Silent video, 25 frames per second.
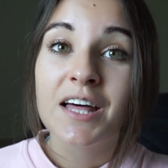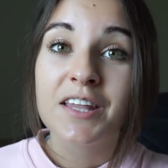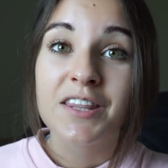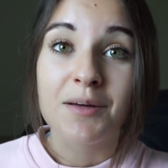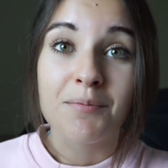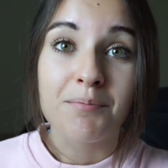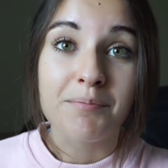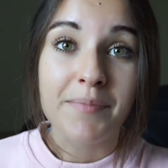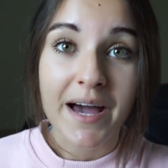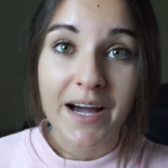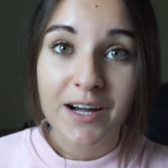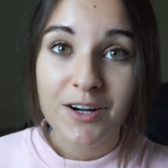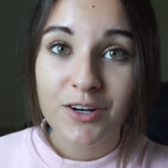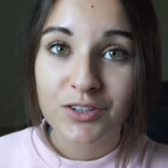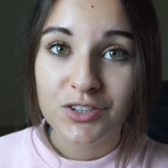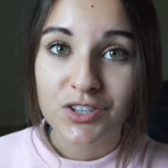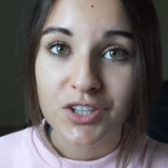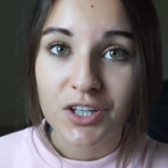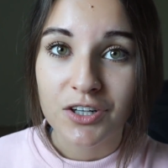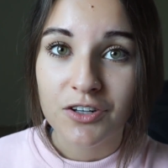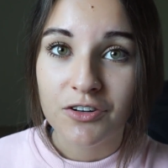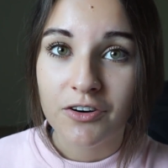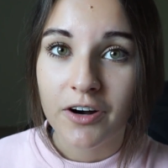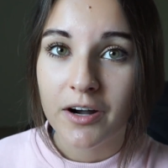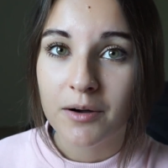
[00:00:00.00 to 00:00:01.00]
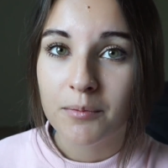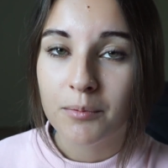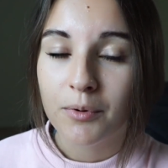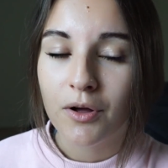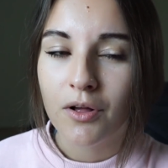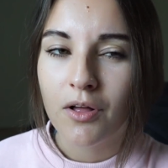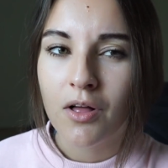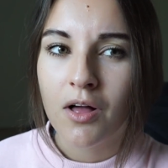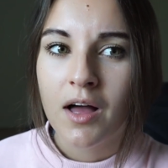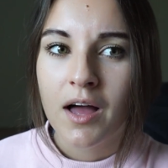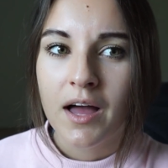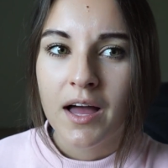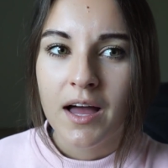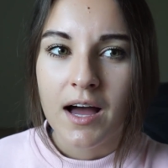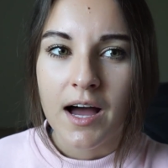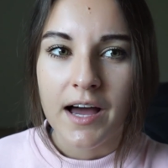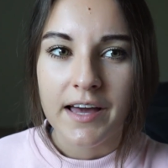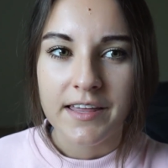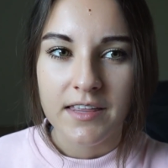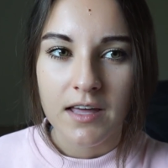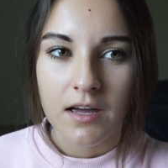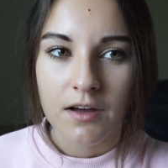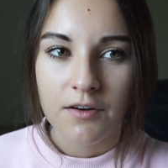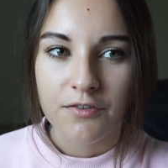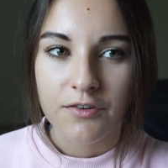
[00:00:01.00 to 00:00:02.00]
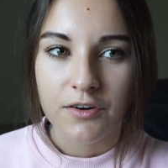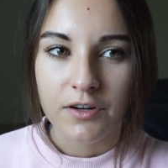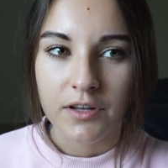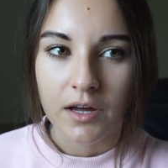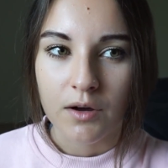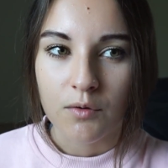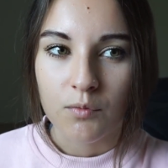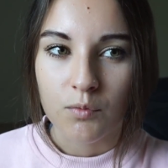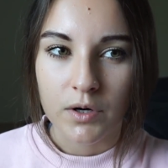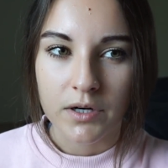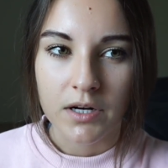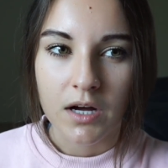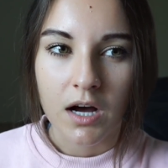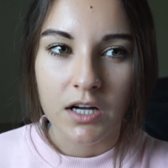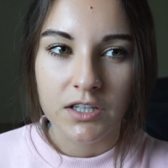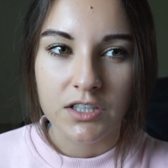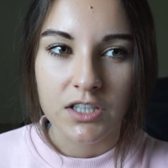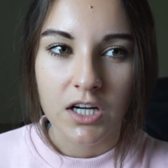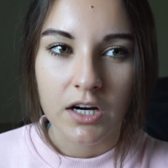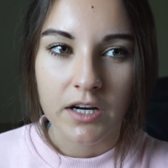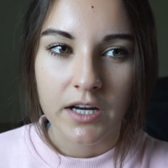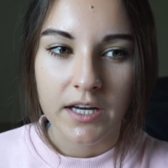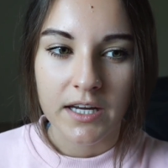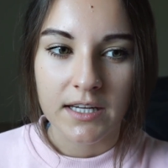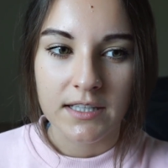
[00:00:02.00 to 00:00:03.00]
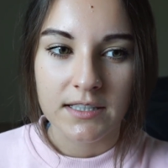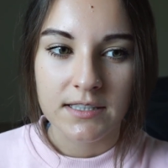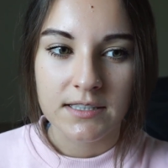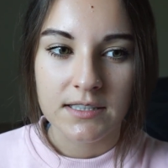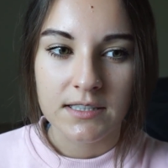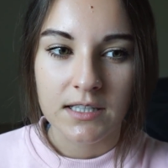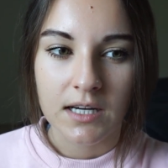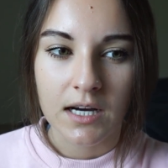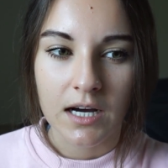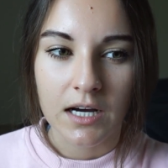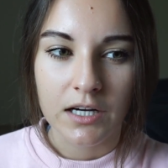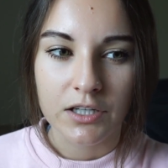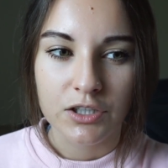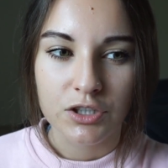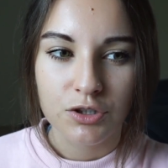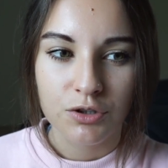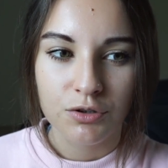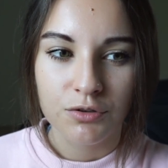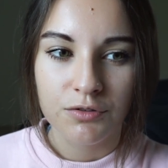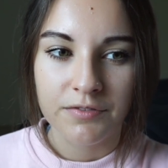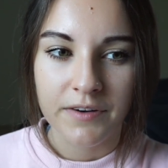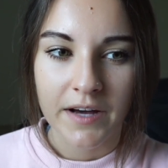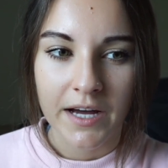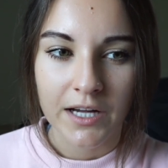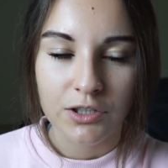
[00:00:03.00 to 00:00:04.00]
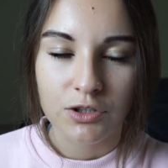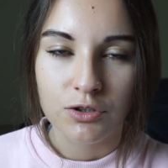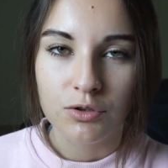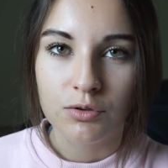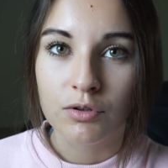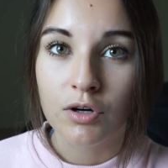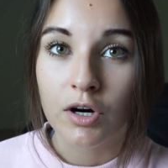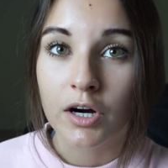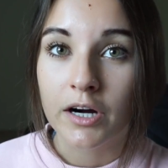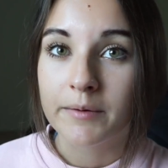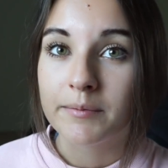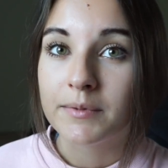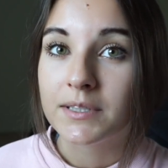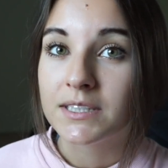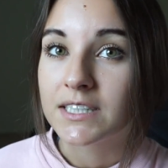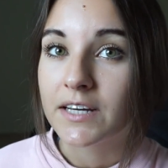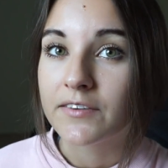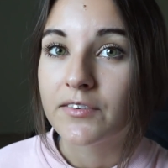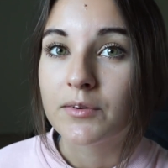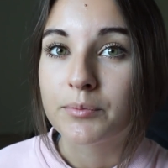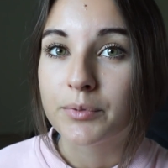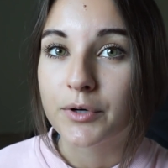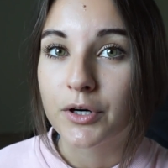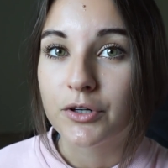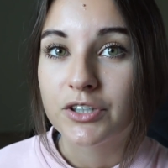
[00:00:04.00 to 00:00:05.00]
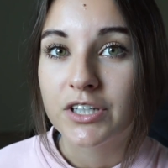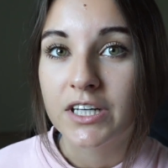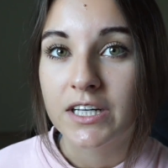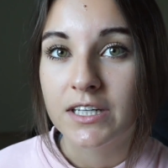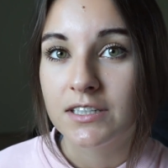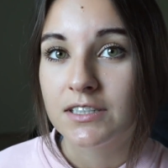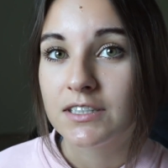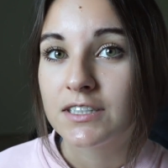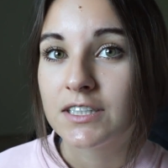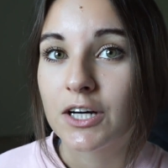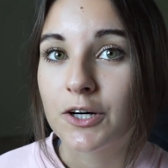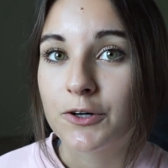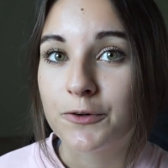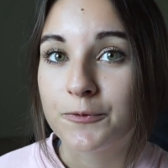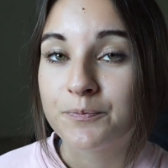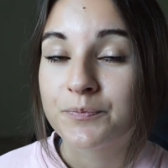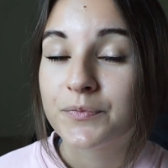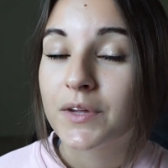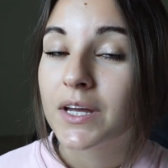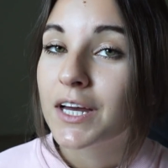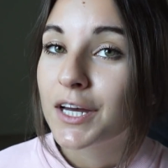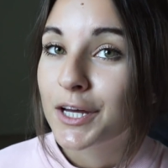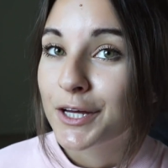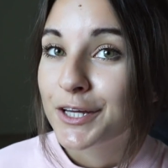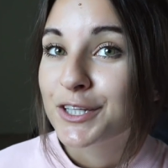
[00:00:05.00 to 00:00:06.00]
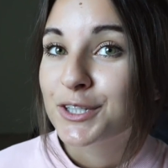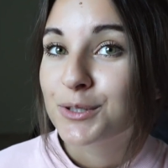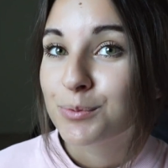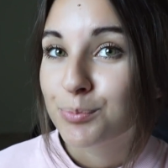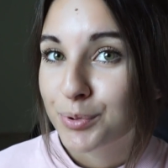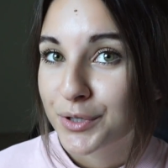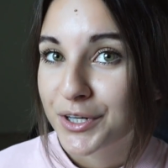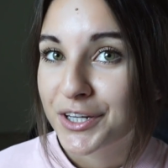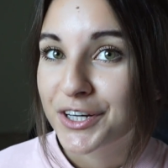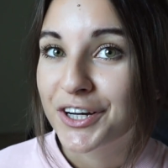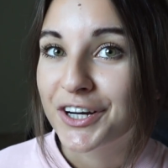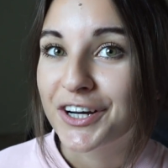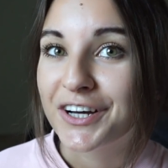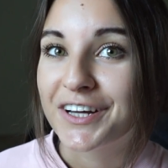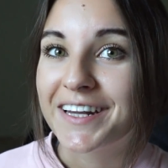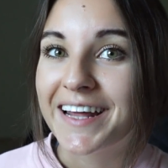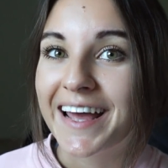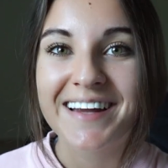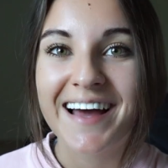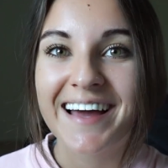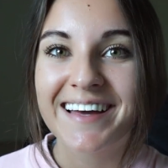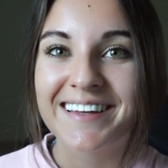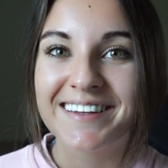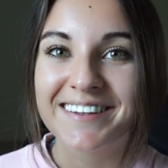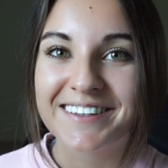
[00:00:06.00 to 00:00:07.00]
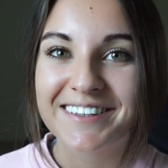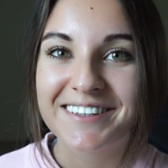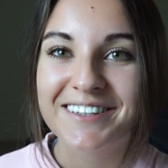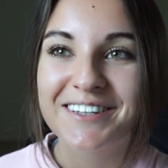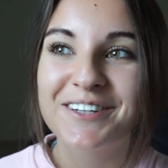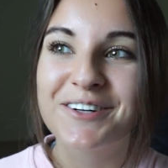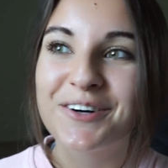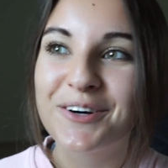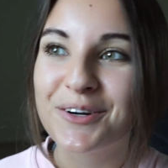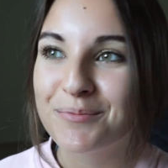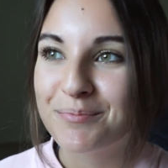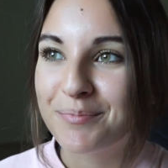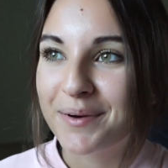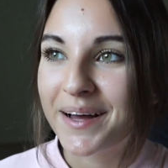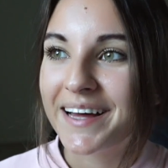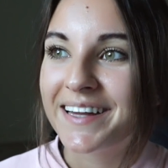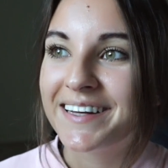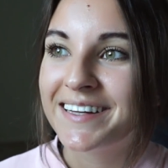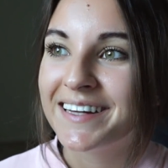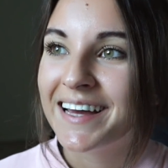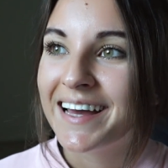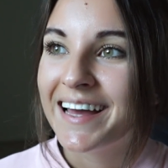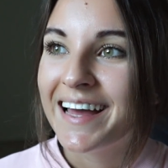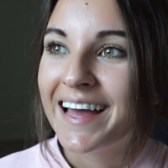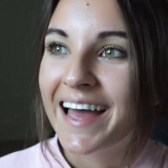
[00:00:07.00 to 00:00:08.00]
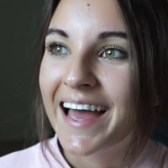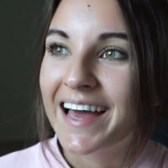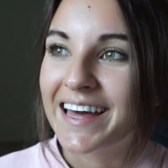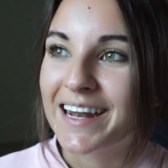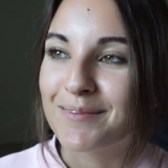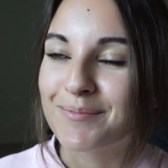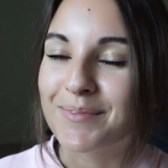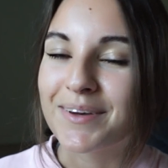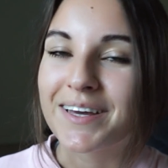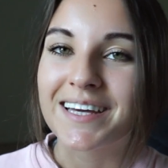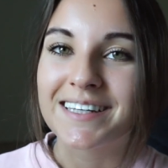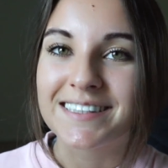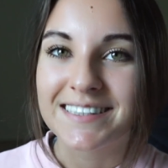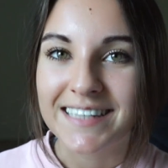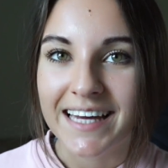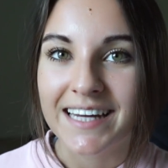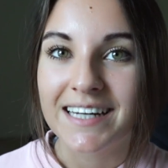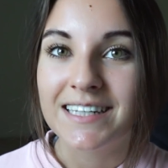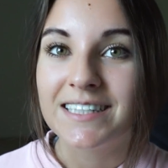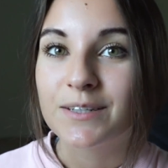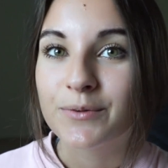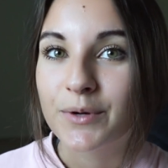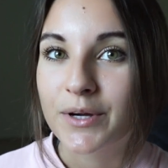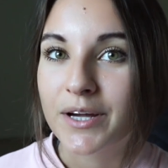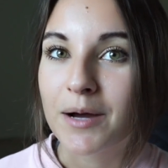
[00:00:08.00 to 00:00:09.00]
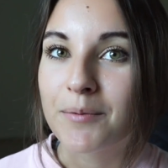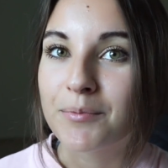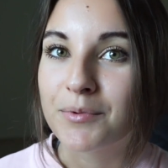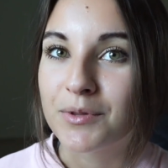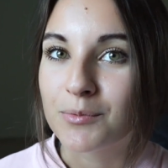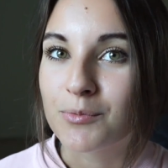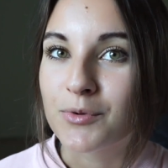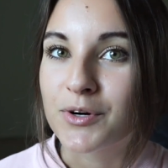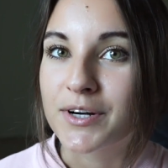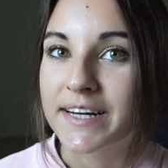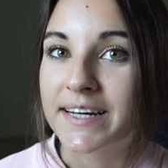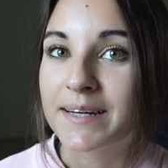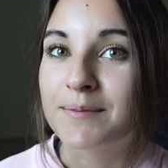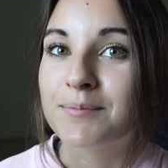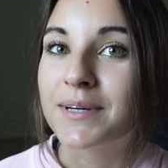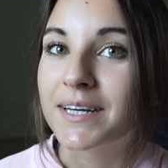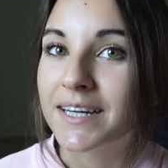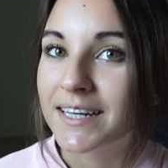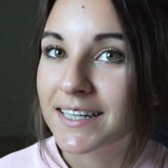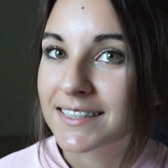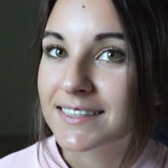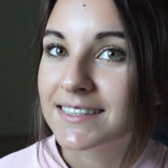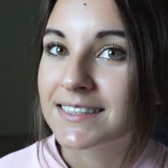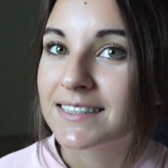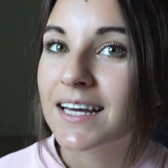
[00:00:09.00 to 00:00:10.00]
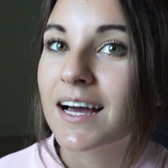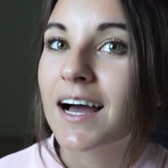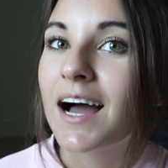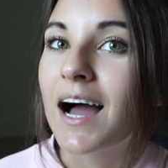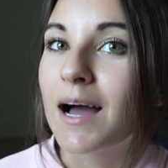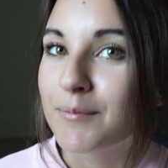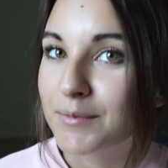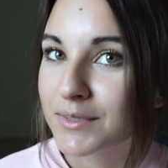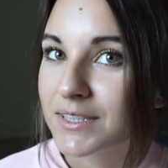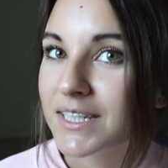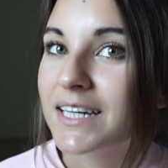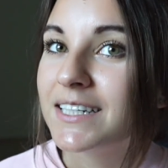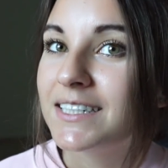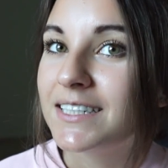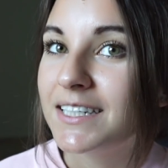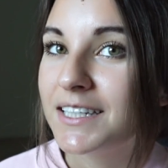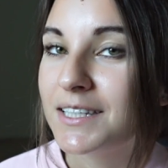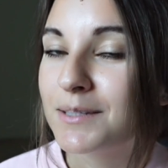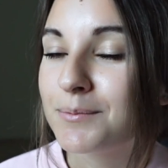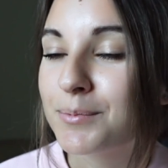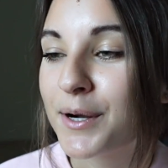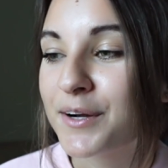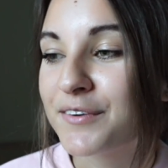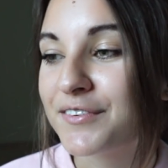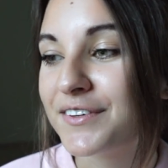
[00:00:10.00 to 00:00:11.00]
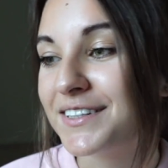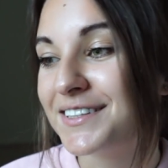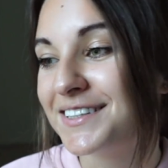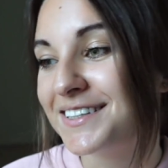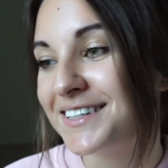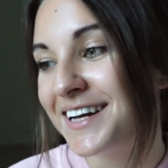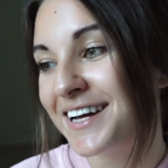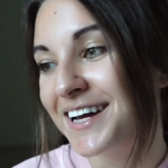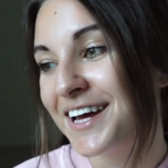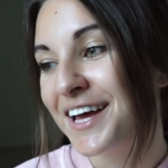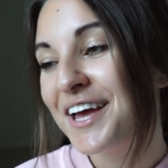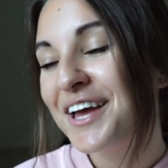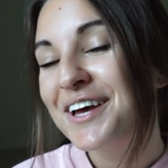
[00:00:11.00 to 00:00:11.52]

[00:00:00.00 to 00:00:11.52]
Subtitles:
The macros are incredible. I think for like one hot dog, it's 2 fat, 2 carb, and 7 protein, so it's pretty good. I literally go to bed and I'm like excited to wake up in the morning because I'm excited to eat the breakfast.